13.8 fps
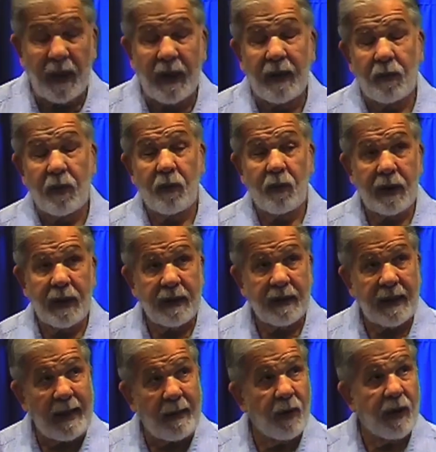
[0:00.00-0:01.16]
I
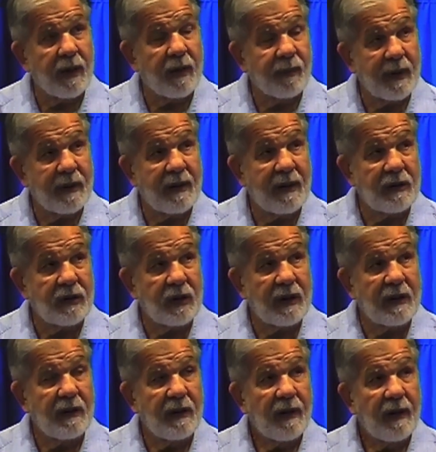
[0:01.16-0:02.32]
will be
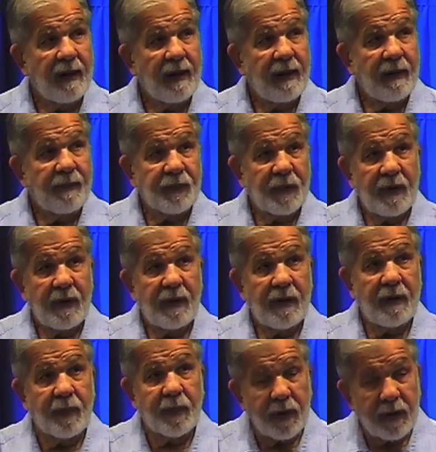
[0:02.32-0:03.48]
teaching
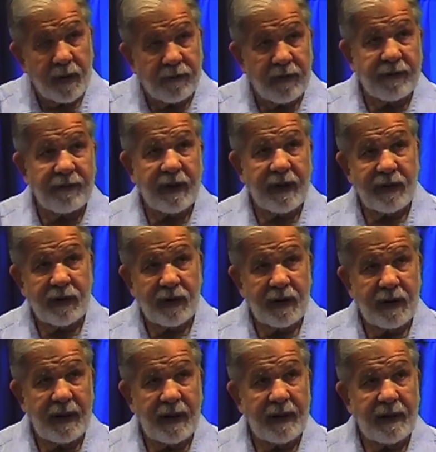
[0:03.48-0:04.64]
the book of
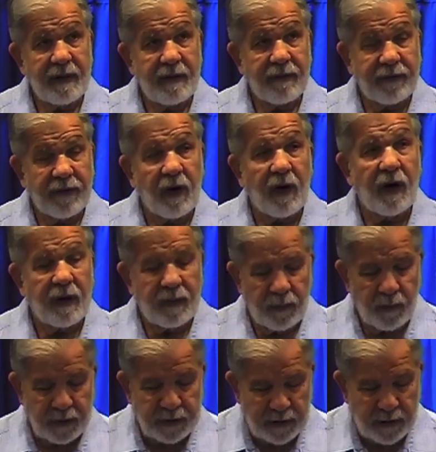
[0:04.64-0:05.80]
Revelation in the
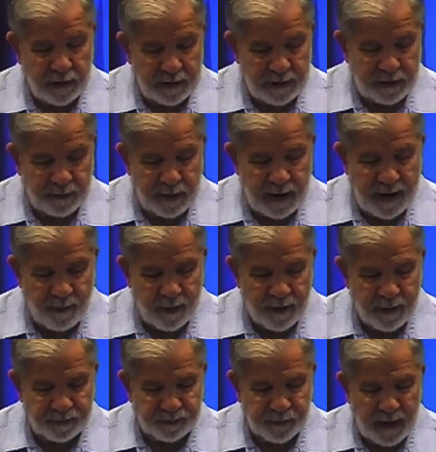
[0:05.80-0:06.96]
fall. We'll start in
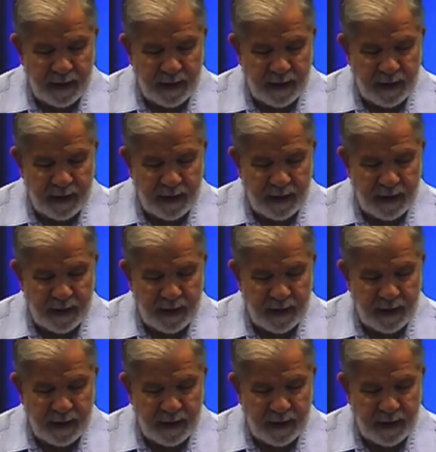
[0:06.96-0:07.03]
September.